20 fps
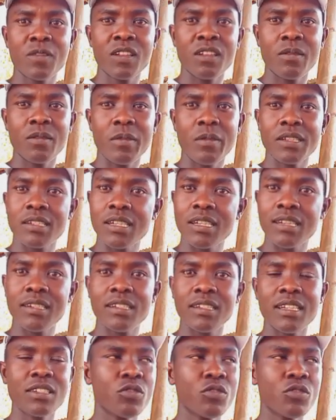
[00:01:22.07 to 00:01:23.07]
Mastitis,
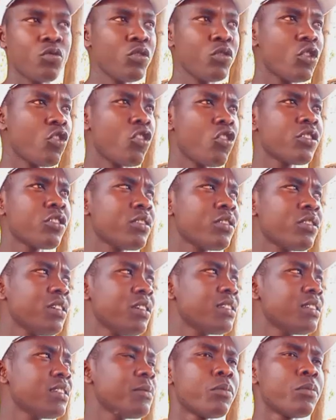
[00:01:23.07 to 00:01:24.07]
as we all know, this is the
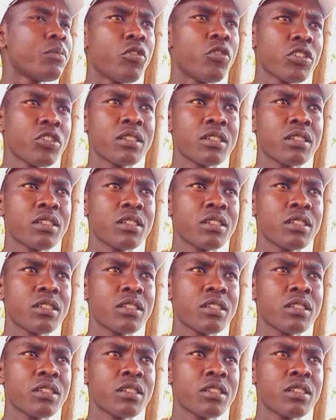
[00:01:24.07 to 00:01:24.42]
most